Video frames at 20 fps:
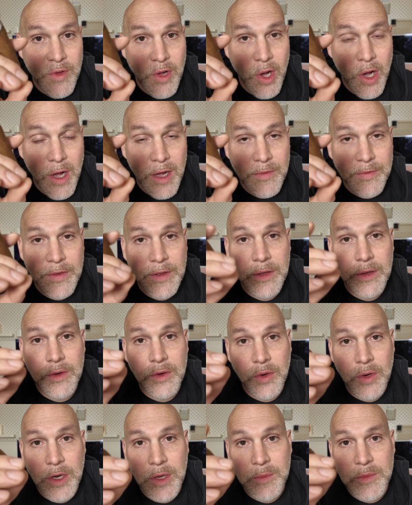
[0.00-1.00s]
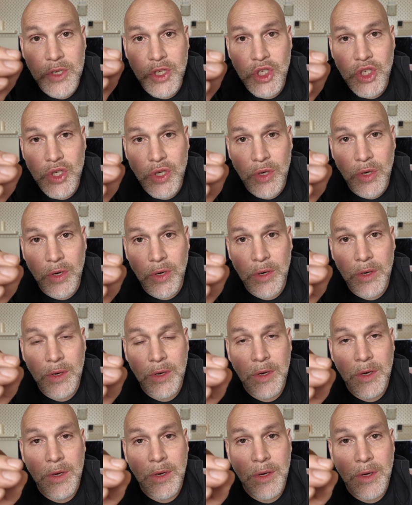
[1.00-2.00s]
coffee, cream, and sugar
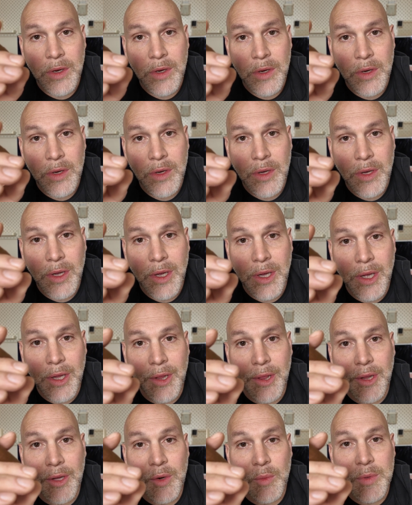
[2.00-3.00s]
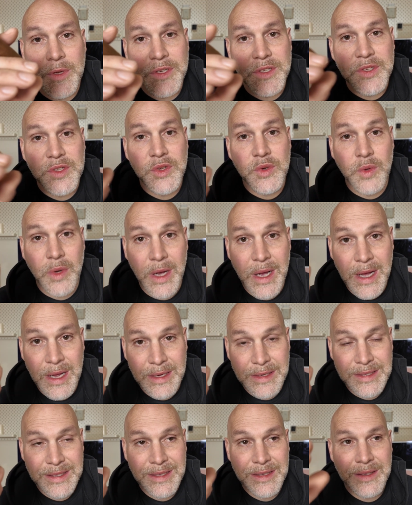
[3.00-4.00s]
a little bit too
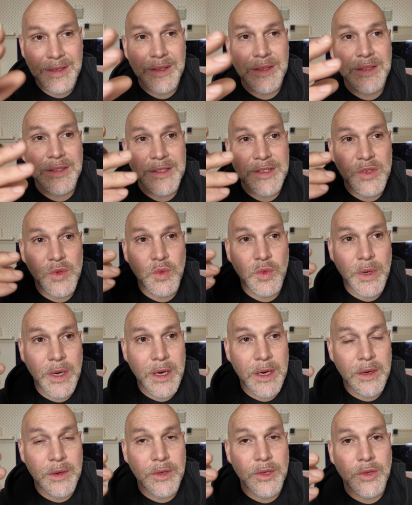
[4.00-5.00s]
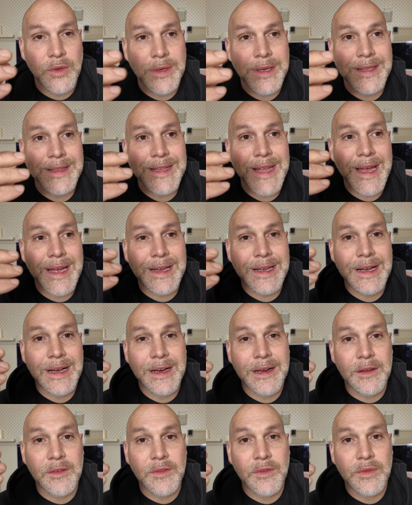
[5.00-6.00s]
hot to where you get that
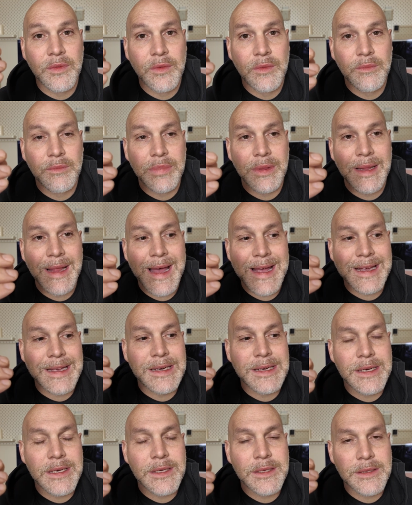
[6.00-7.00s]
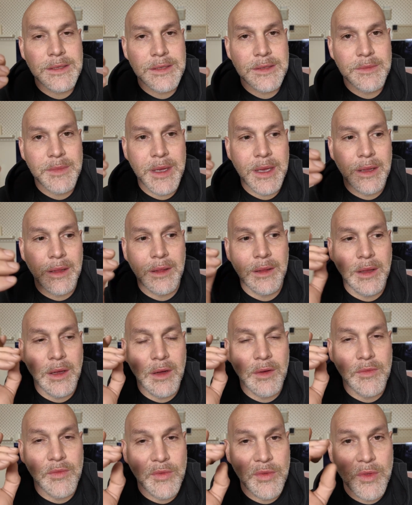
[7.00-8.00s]
kind of blackened smell
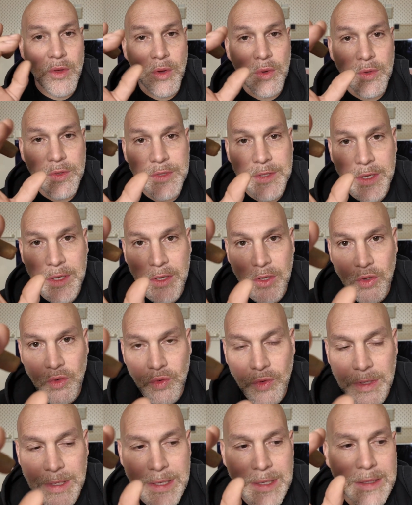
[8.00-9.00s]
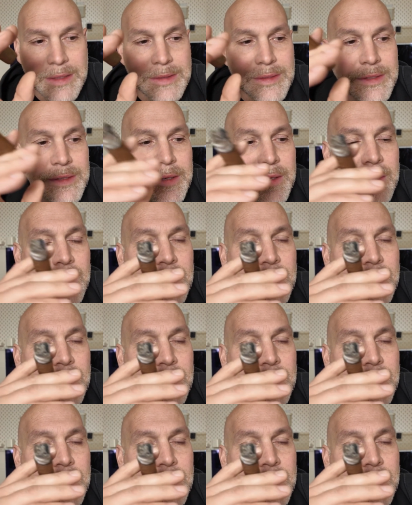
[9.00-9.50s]
of those ingredients.